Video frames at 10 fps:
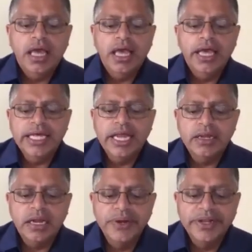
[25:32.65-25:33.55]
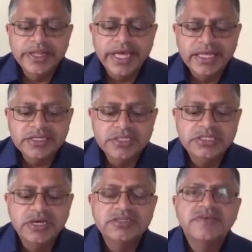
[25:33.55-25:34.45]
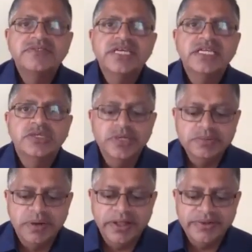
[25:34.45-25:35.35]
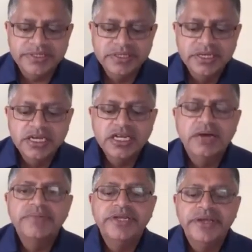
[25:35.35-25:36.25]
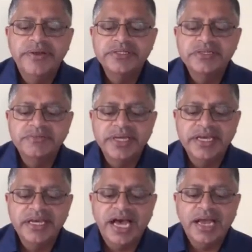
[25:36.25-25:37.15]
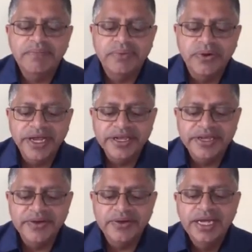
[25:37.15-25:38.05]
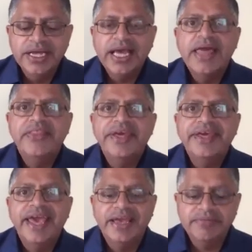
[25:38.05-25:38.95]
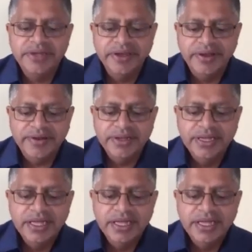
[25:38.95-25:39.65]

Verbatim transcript: And, and I'll, I'll read it again. So Joseph said to his brothers, Come near to me, I pray you. And they came near.